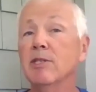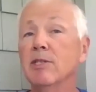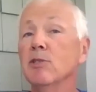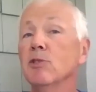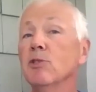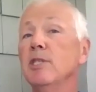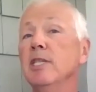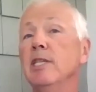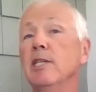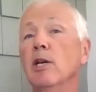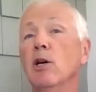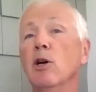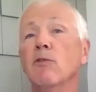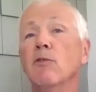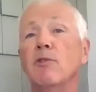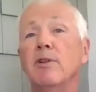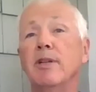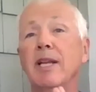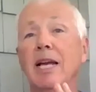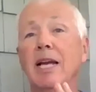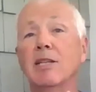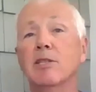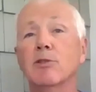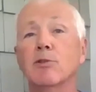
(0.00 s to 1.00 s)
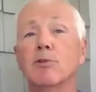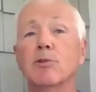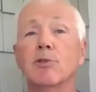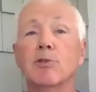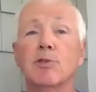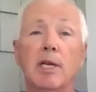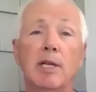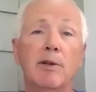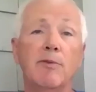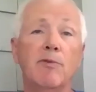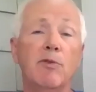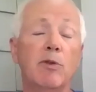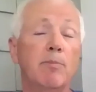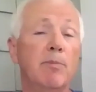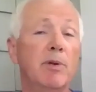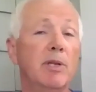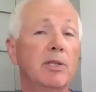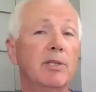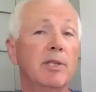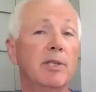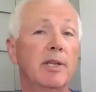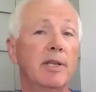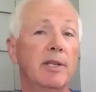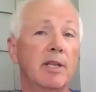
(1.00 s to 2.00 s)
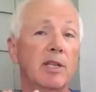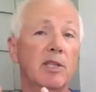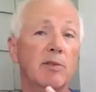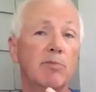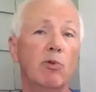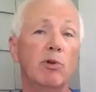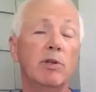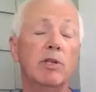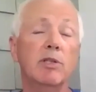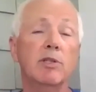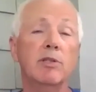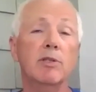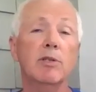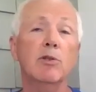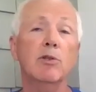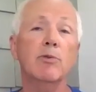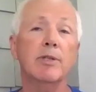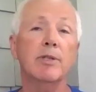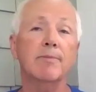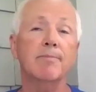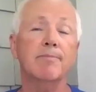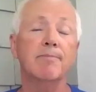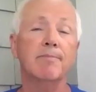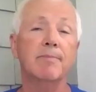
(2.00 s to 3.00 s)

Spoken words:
and CEO of the National Center for Missing and Exploited Children.